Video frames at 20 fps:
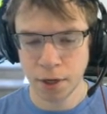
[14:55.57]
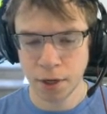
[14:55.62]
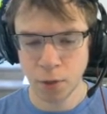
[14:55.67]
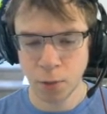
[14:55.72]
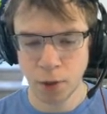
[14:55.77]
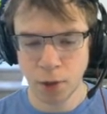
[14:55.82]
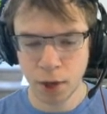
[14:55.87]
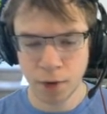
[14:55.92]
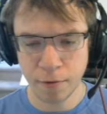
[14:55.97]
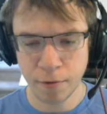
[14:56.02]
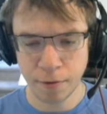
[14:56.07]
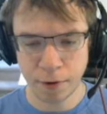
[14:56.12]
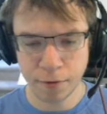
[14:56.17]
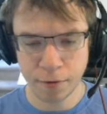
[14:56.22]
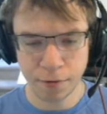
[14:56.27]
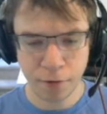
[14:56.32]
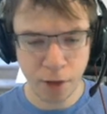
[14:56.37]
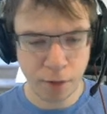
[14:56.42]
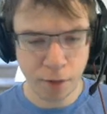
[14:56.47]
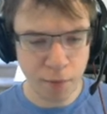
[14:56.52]
have
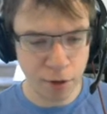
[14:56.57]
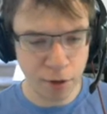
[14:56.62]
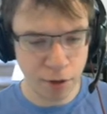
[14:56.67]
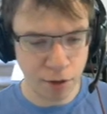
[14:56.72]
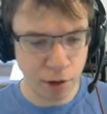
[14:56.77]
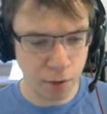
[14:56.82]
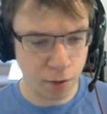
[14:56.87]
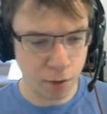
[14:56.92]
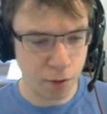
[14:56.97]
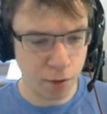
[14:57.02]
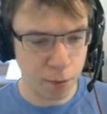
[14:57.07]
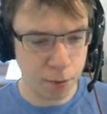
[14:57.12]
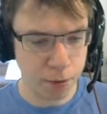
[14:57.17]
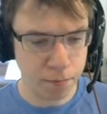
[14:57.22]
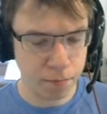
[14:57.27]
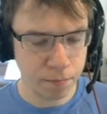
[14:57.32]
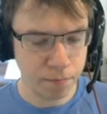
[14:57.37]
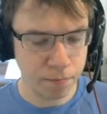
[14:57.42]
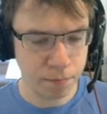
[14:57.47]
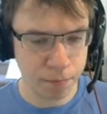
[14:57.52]
Inflame and Secret
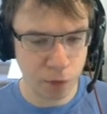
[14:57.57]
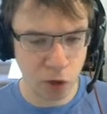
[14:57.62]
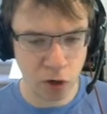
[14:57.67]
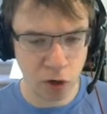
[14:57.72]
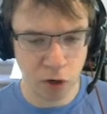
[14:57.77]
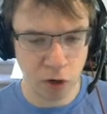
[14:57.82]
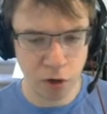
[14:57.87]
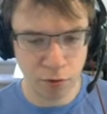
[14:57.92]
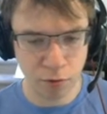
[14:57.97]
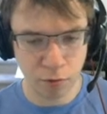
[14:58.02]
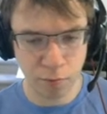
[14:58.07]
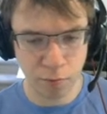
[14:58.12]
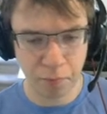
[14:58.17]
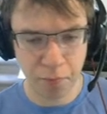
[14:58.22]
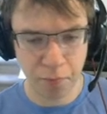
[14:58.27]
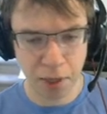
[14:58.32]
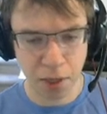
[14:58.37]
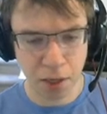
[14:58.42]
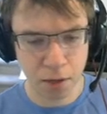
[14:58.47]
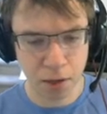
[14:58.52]
Weapon, are sort of
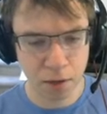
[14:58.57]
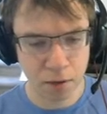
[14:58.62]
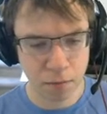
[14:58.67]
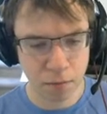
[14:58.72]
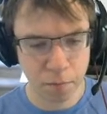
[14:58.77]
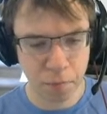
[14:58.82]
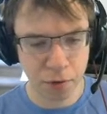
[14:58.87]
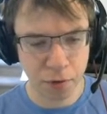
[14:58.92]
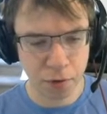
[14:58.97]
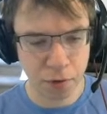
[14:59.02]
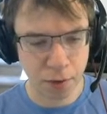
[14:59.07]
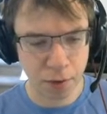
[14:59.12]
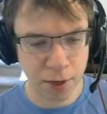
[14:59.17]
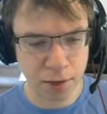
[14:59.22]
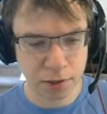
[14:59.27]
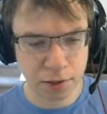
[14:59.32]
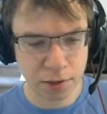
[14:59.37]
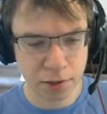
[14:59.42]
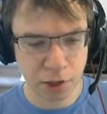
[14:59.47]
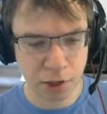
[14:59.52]
big
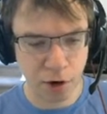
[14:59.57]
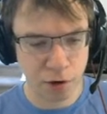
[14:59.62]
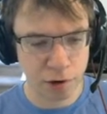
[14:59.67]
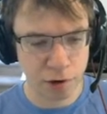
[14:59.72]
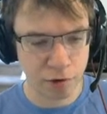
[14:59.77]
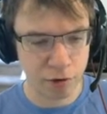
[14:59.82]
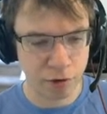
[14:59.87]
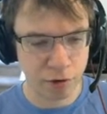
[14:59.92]
build-arounds. Carnage is